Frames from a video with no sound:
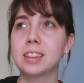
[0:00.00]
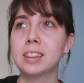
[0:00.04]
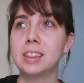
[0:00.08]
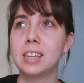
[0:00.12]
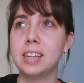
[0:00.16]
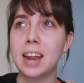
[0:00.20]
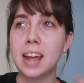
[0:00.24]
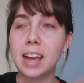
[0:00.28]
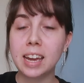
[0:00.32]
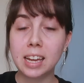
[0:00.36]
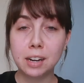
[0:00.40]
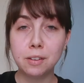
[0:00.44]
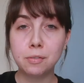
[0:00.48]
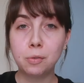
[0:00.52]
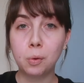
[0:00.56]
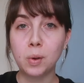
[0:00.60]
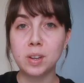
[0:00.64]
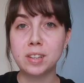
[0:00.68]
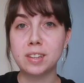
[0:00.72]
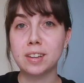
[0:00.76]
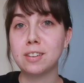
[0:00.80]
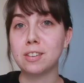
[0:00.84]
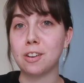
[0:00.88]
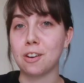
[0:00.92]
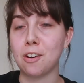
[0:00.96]
the negative
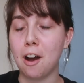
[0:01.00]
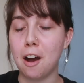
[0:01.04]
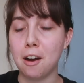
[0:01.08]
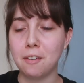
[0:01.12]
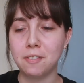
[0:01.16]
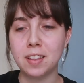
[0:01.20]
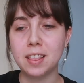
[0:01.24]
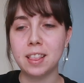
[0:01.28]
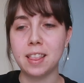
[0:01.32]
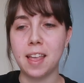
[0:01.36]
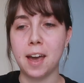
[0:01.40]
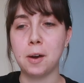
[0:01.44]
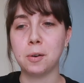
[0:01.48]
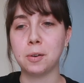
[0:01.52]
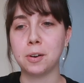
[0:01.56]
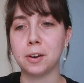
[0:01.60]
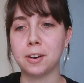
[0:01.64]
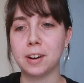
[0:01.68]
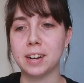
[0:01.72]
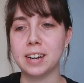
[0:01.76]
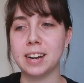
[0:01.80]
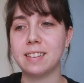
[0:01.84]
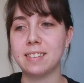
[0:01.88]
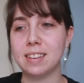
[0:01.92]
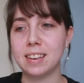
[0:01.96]
voices are often louder
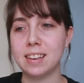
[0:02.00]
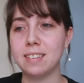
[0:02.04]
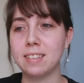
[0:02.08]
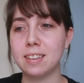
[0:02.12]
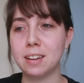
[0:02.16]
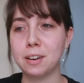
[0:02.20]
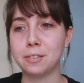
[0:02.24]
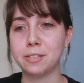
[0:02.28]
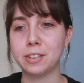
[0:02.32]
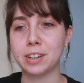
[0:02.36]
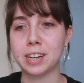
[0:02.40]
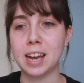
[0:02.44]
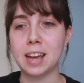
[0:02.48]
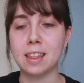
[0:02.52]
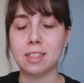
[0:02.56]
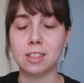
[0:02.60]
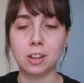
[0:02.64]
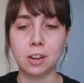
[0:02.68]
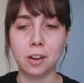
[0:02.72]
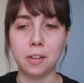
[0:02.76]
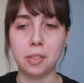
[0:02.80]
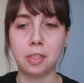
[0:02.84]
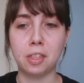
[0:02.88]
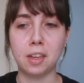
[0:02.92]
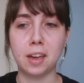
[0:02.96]
and it's easy to forget the
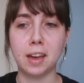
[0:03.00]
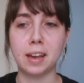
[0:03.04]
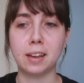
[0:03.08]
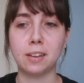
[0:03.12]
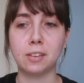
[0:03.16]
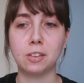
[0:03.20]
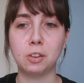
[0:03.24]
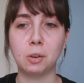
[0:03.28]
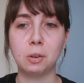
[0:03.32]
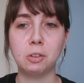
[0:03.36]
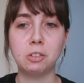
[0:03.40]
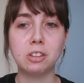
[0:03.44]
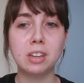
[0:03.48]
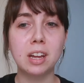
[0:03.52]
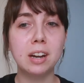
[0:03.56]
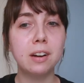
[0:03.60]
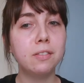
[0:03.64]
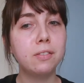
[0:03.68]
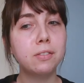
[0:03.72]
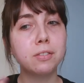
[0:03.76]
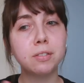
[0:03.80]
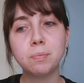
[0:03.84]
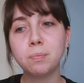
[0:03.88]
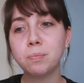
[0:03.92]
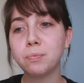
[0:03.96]
good things. So I just kind
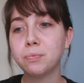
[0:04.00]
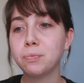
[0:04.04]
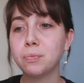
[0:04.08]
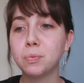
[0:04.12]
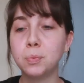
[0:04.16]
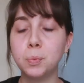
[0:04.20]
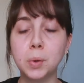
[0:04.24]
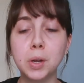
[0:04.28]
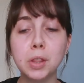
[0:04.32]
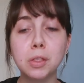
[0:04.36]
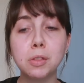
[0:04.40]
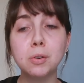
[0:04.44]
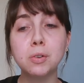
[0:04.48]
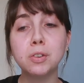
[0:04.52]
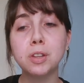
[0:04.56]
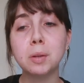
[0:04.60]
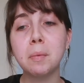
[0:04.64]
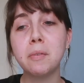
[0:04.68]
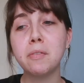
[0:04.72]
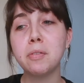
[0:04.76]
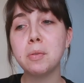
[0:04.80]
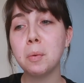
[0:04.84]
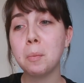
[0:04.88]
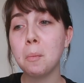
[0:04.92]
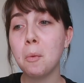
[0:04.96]
of went through
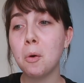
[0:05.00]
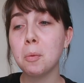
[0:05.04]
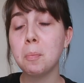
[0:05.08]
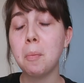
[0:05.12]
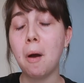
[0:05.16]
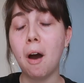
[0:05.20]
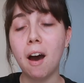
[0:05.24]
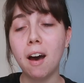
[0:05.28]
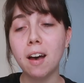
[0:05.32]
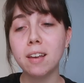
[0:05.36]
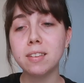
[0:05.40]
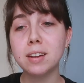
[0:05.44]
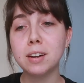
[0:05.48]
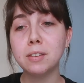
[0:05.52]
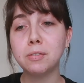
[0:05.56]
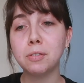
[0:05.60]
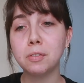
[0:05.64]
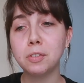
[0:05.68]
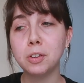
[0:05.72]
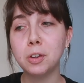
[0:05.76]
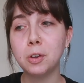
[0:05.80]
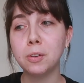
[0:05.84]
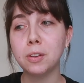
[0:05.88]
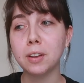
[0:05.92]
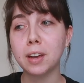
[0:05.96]
some of the more positive
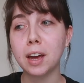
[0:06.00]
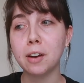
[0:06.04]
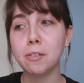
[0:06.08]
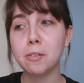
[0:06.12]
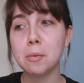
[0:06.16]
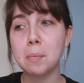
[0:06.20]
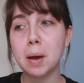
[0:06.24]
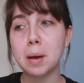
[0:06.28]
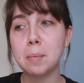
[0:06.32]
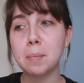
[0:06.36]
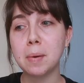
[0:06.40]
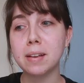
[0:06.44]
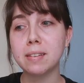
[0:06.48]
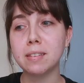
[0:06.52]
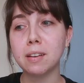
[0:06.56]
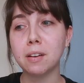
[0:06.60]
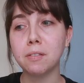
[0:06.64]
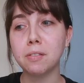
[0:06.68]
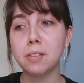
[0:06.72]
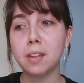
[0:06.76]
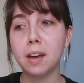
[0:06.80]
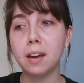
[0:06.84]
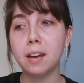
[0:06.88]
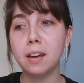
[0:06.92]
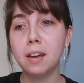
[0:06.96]
reviews to kind of remind
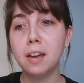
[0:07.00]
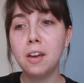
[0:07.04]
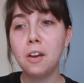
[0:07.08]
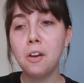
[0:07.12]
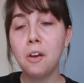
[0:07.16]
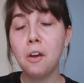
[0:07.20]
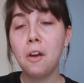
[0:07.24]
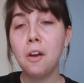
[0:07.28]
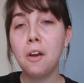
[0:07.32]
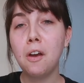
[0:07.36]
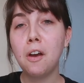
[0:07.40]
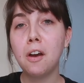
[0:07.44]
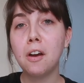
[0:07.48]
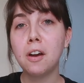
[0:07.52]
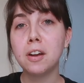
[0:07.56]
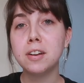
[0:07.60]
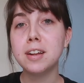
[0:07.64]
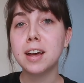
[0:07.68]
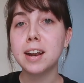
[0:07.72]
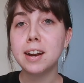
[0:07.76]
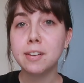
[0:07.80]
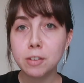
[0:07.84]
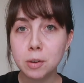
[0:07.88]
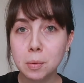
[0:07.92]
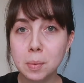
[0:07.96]
myself that
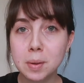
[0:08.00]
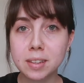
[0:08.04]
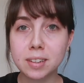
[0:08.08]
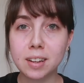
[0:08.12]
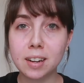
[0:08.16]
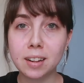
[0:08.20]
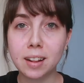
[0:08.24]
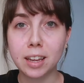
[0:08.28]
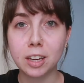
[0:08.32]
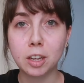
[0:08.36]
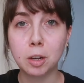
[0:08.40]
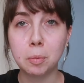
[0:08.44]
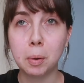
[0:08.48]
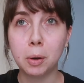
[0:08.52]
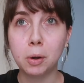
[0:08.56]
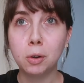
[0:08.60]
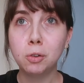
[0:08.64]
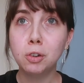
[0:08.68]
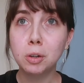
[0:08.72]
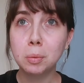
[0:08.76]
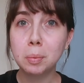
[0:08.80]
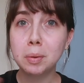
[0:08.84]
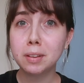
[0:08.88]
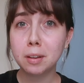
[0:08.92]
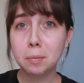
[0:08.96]
not everyone's gonna like your
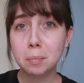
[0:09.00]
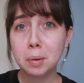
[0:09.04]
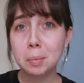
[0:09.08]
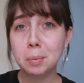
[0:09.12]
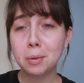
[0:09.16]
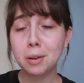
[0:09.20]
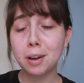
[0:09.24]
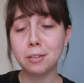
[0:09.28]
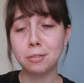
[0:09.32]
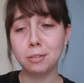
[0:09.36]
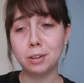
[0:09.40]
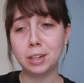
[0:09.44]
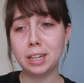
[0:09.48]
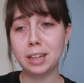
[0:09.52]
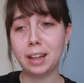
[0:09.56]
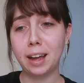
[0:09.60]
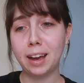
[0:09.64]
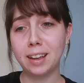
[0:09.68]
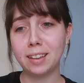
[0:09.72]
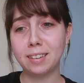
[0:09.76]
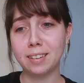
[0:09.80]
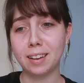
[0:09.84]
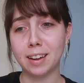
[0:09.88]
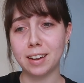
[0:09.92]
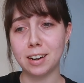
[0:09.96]
poetry, but some people have really
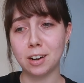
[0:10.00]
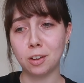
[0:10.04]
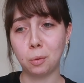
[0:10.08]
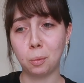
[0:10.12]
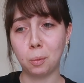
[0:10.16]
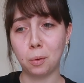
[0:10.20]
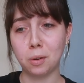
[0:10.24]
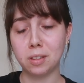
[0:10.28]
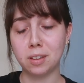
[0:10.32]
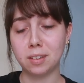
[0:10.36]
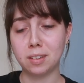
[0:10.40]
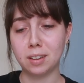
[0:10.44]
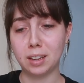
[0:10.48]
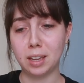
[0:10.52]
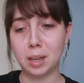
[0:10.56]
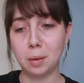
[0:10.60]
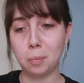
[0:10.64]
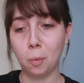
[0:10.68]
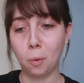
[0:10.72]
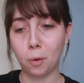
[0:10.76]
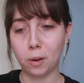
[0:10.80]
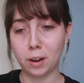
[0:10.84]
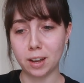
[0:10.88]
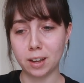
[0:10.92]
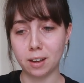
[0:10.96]
liked it and it's worth it to
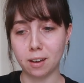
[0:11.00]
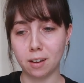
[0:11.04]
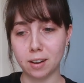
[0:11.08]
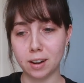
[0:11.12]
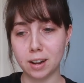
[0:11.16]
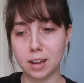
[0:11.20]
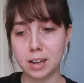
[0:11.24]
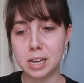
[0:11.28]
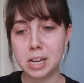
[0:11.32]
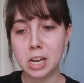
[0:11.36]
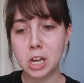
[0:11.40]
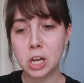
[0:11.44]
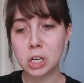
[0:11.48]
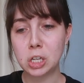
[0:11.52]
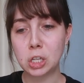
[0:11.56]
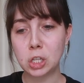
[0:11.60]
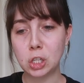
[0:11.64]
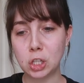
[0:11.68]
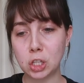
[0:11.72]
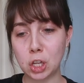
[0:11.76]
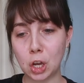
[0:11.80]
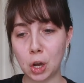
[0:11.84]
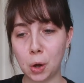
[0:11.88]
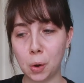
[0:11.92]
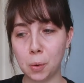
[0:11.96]
keep working on it.
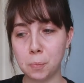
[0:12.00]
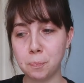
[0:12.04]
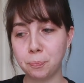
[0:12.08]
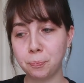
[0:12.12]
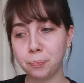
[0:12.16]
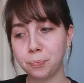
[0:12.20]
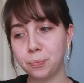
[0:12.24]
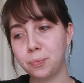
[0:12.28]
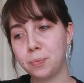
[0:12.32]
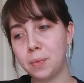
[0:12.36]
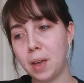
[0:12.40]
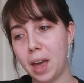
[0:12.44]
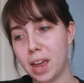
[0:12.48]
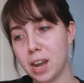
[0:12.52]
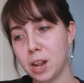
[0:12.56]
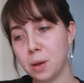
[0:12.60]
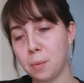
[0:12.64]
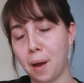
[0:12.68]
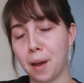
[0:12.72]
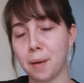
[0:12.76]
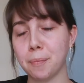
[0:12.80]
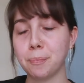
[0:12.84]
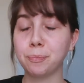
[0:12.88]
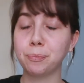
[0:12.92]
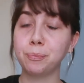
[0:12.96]
So
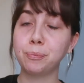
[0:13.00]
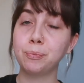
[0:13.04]
anyway,